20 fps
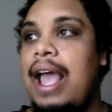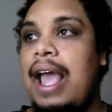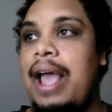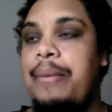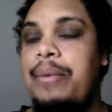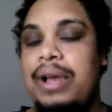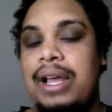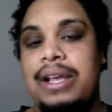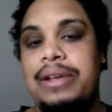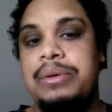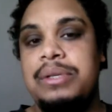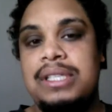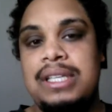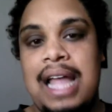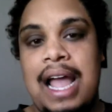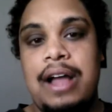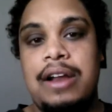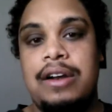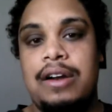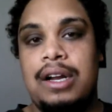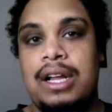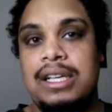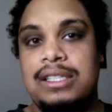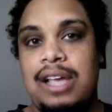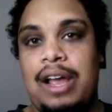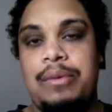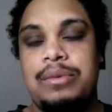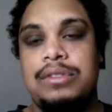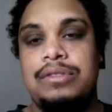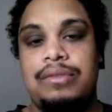It was downer
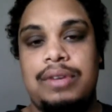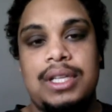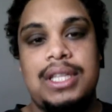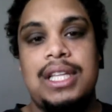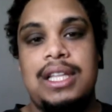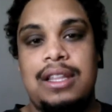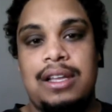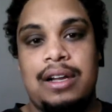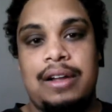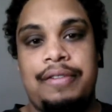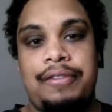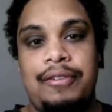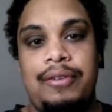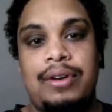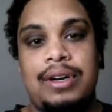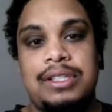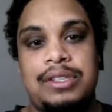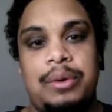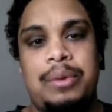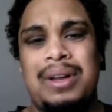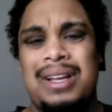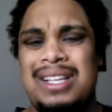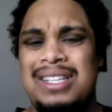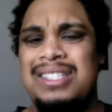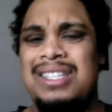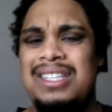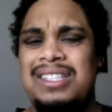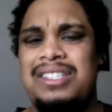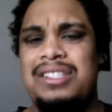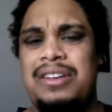because I was really looking forward to it
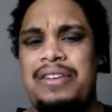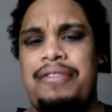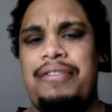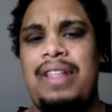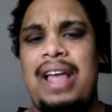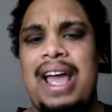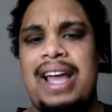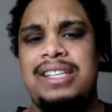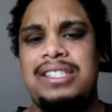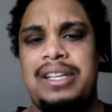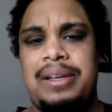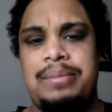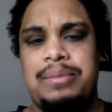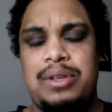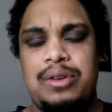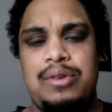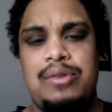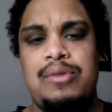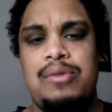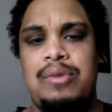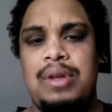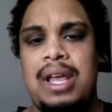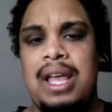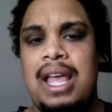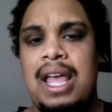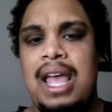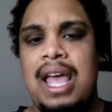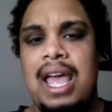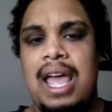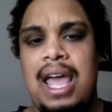because this is your flagship dude
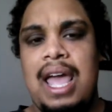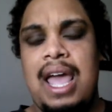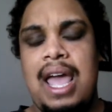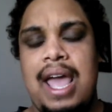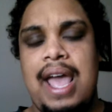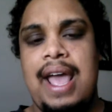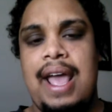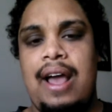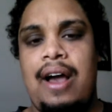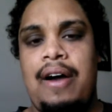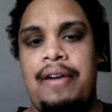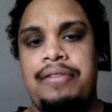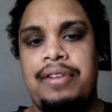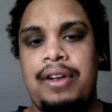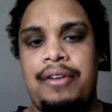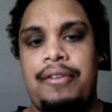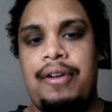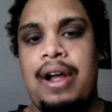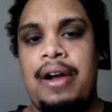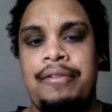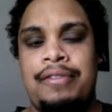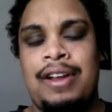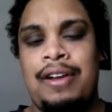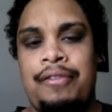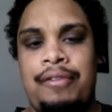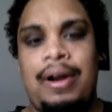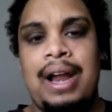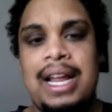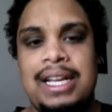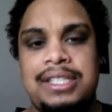and of
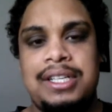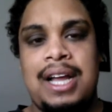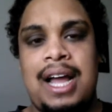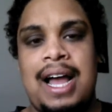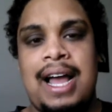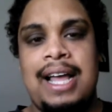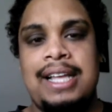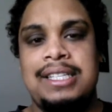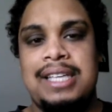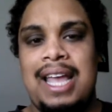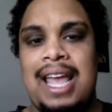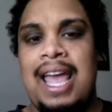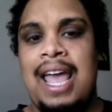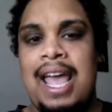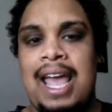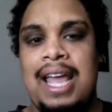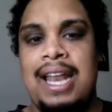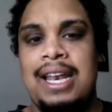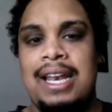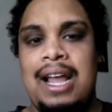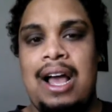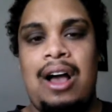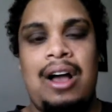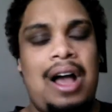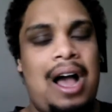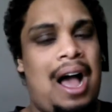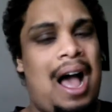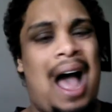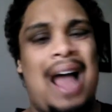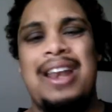your franchise, and
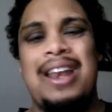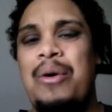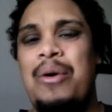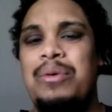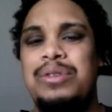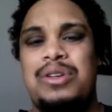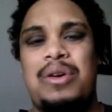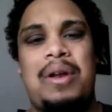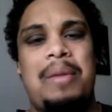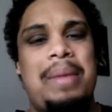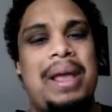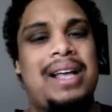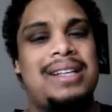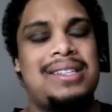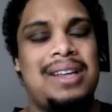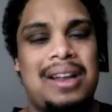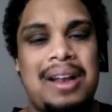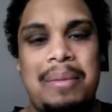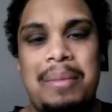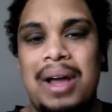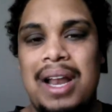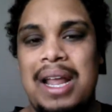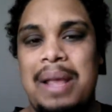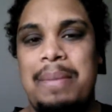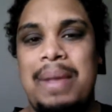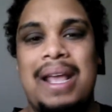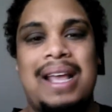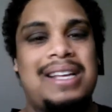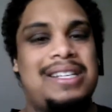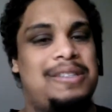I know it's going to make a ton of money
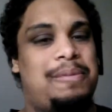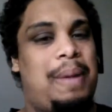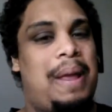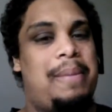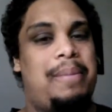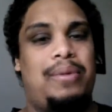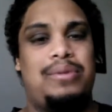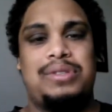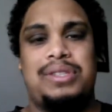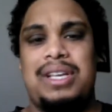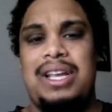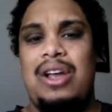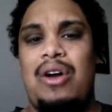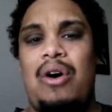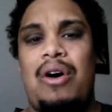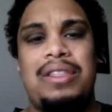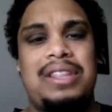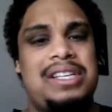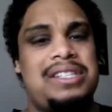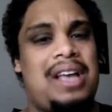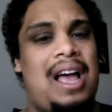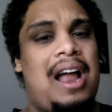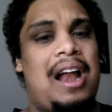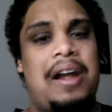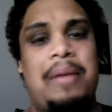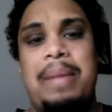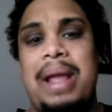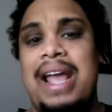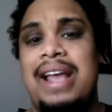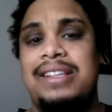because people see all these
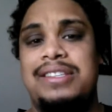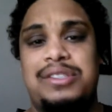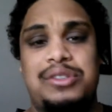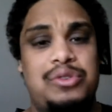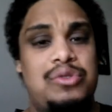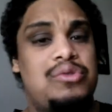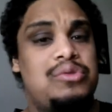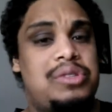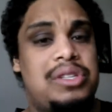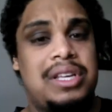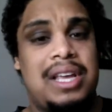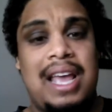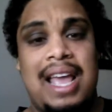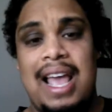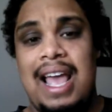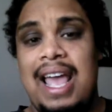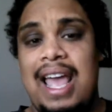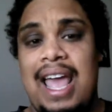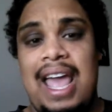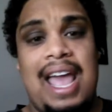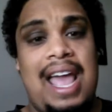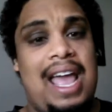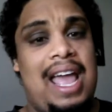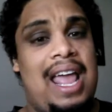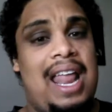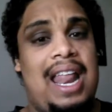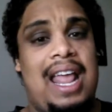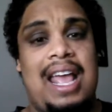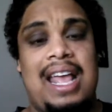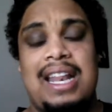Iron Man suits
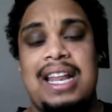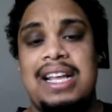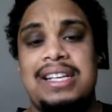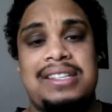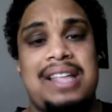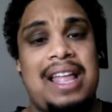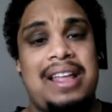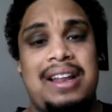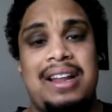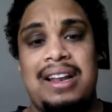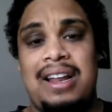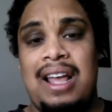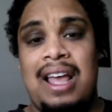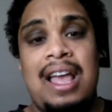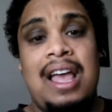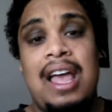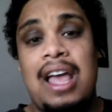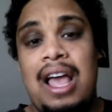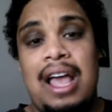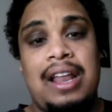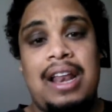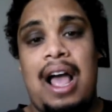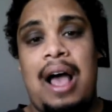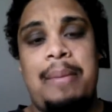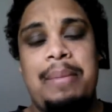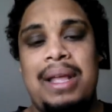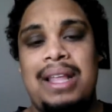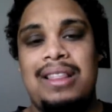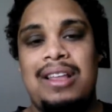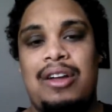and this, that, and
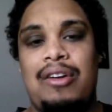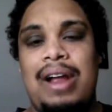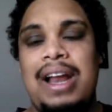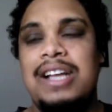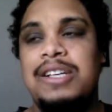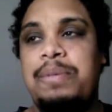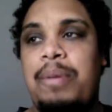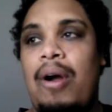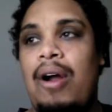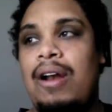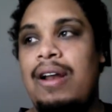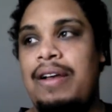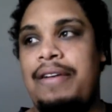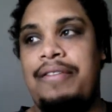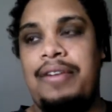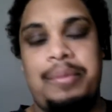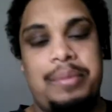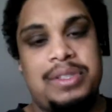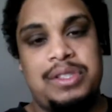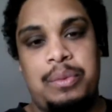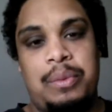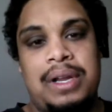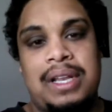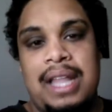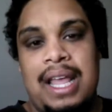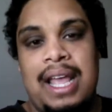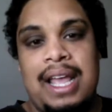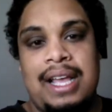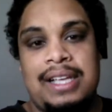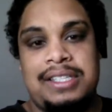I mean the greatest part of them is when
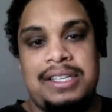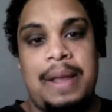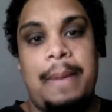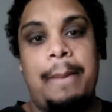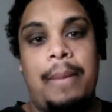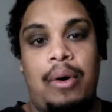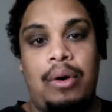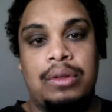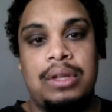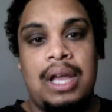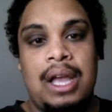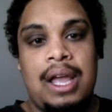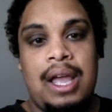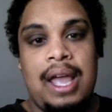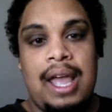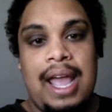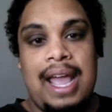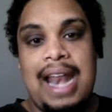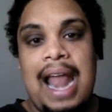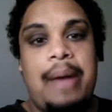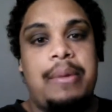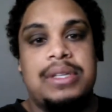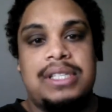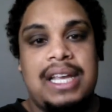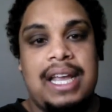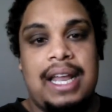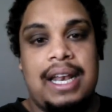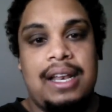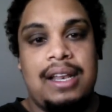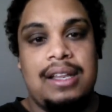they assembled, and that
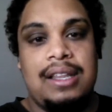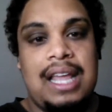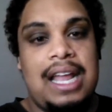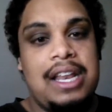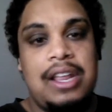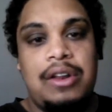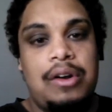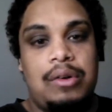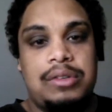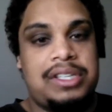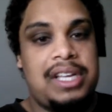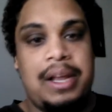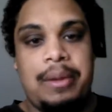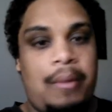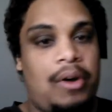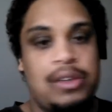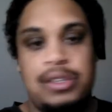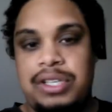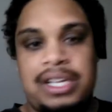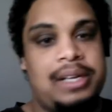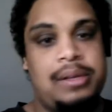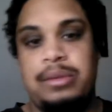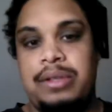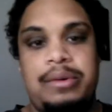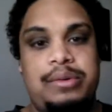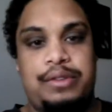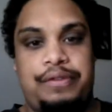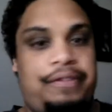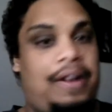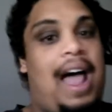was it. Then you don't see them. All you see them
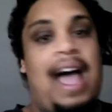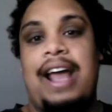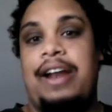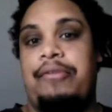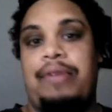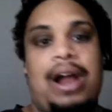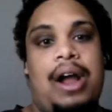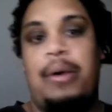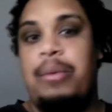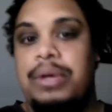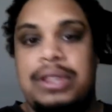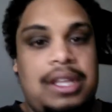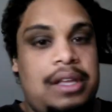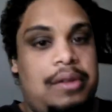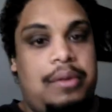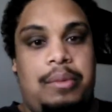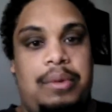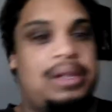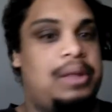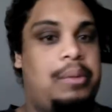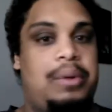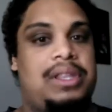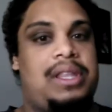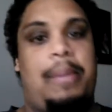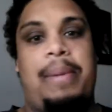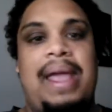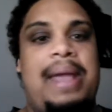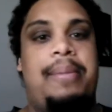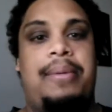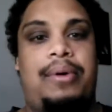do is flying around with
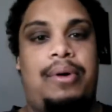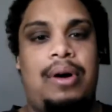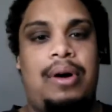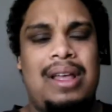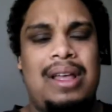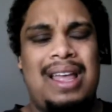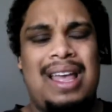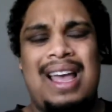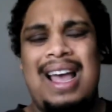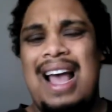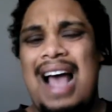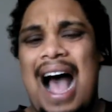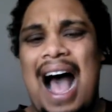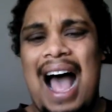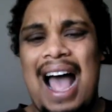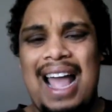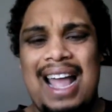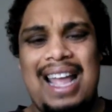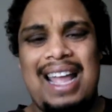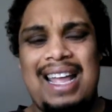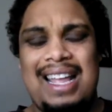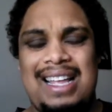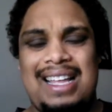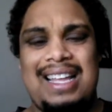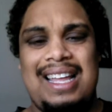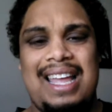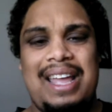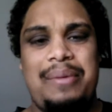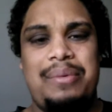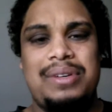the people.
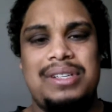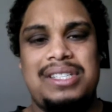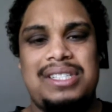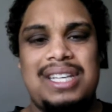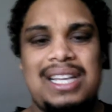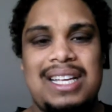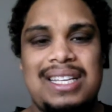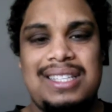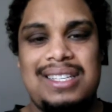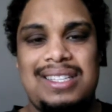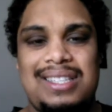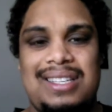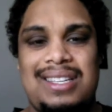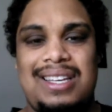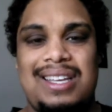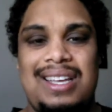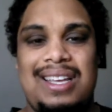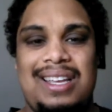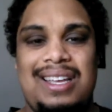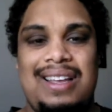It was just,